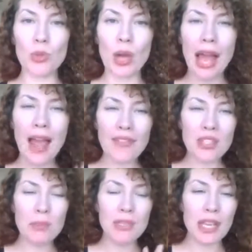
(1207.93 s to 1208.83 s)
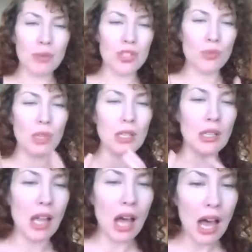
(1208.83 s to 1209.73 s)
You have to be able to
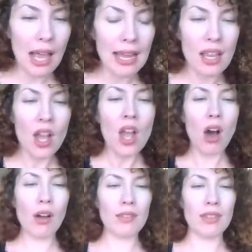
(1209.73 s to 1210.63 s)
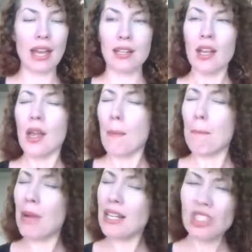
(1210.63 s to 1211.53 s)
rely on that
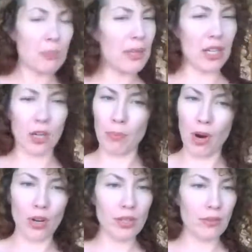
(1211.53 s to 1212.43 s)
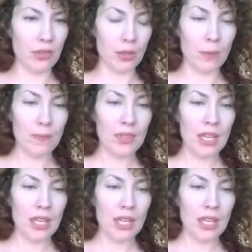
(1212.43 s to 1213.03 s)
much bigger part of you.